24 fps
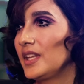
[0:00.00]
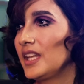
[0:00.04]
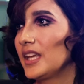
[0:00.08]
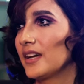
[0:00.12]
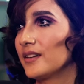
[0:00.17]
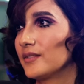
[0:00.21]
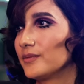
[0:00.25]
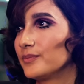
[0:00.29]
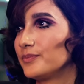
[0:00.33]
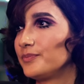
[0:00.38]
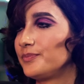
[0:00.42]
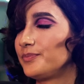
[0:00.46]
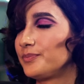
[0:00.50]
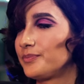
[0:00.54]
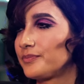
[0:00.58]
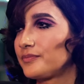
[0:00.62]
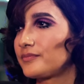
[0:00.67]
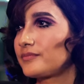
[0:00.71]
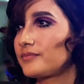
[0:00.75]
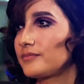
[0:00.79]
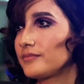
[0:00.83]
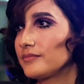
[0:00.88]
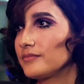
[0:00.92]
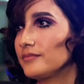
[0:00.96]
people
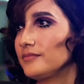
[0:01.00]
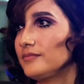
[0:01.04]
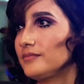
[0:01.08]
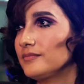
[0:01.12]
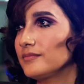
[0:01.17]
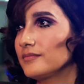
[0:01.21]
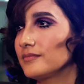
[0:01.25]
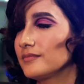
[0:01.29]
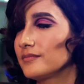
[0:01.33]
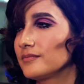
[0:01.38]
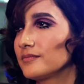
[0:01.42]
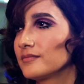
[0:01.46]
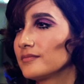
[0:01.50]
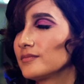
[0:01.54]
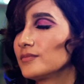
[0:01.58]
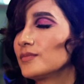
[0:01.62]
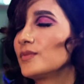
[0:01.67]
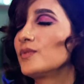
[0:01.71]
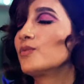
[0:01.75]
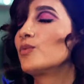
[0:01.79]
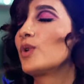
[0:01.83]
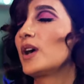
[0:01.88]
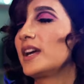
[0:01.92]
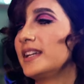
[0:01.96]
are more
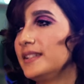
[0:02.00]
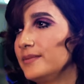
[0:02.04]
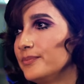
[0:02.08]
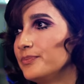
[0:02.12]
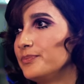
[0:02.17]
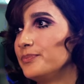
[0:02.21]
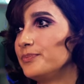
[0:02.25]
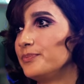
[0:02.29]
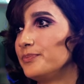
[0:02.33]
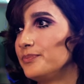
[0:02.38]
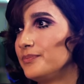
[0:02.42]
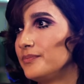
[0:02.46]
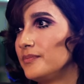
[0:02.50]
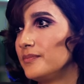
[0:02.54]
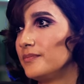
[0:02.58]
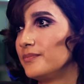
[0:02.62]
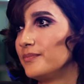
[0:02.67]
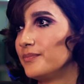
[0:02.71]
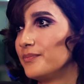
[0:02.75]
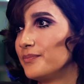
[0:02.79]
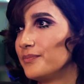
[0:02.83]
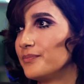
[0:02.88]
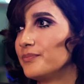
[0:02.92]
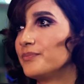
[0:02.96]
susceptible to
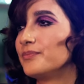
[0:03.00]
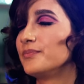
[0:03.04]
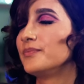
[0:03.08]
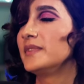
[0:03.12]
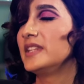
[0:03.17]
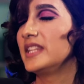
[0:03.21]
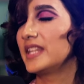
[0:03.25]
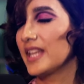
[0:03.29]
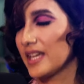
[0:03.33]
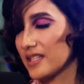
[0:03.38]
this disease.